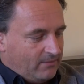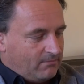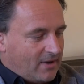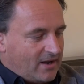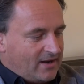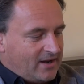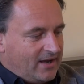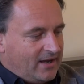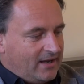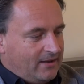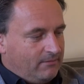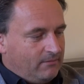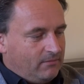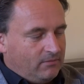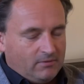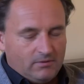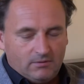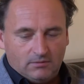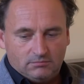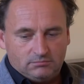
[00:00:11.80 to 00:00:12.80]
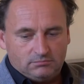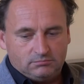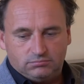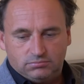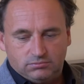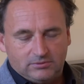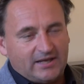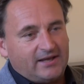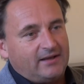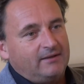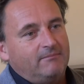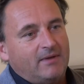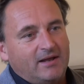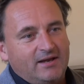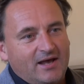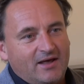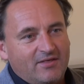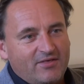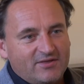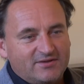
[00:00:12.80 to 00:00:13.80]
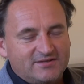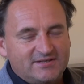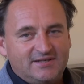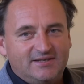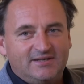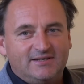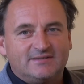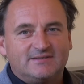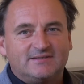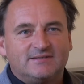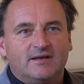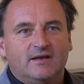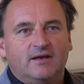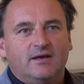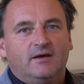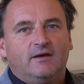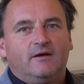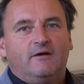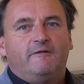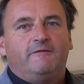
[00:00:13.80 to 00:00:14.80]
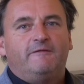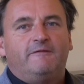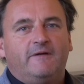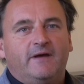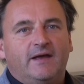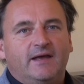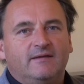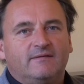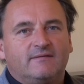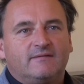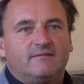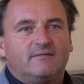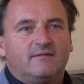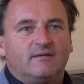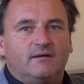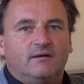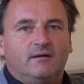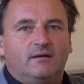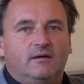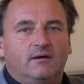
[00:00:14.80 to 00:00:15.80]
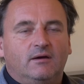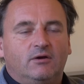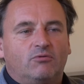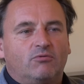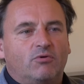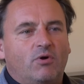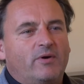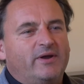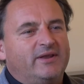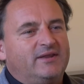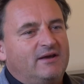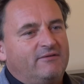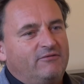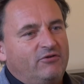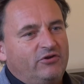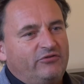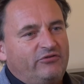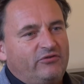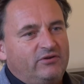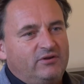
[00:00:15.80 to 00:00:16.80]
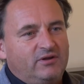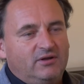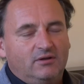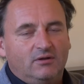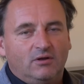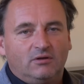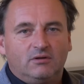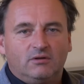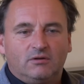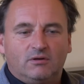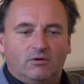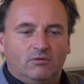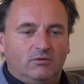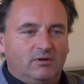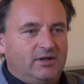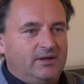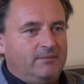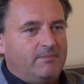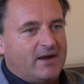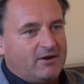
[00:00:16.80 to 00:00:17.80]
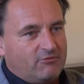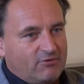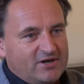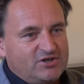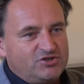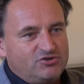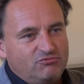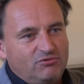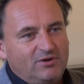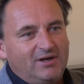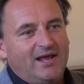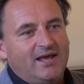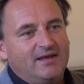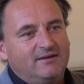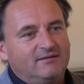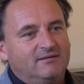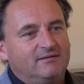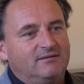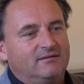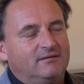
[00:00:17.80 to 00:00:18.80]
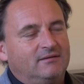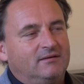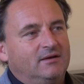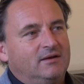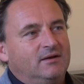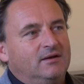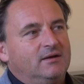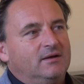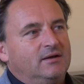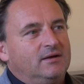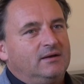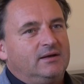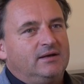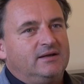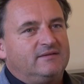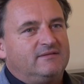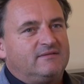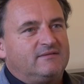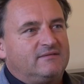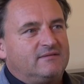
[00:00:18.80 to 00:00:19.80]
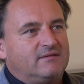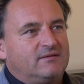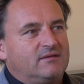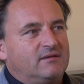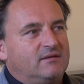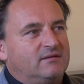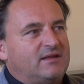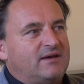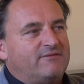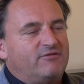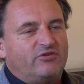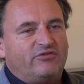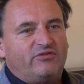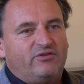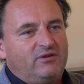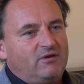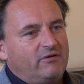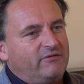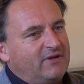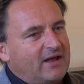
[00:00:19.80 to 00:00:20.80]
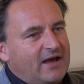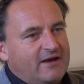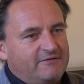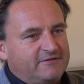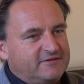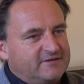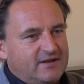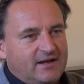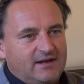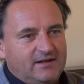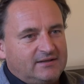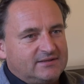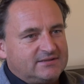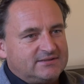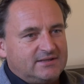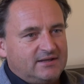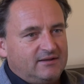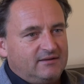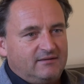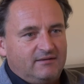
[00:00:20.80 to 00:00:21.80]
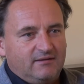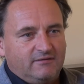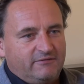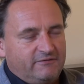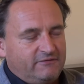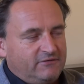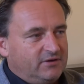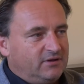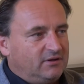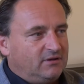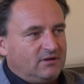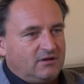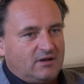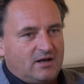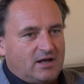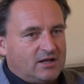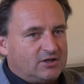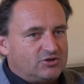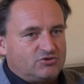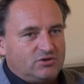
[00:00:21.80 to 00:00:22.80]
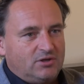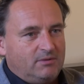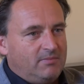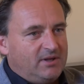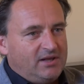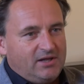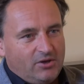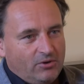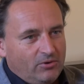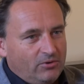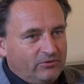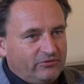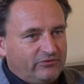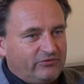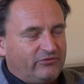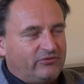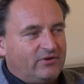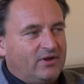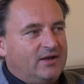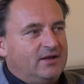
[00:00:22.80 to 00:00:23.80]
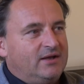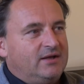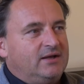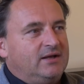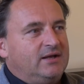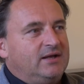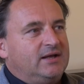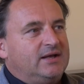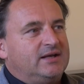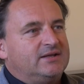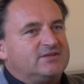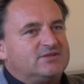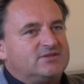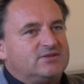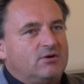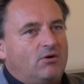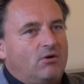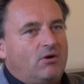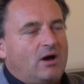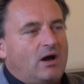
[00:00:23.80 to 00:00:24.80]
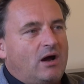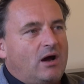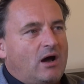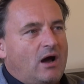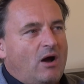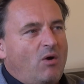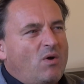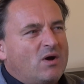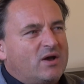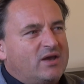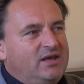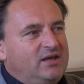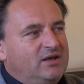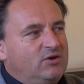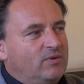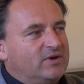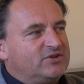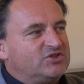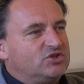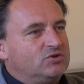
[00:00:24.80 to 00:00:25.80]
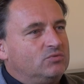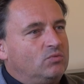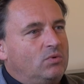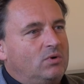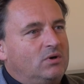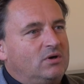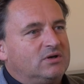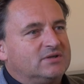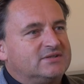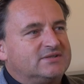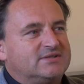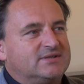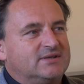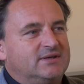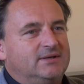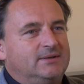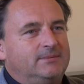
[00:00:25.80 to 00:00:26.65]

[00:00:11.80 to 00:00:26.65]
in Mannheim, like in many other cities, face a growing diversity, not only migration related. It's the diversity of lifestyles and different cultural milieus. And so our key question was,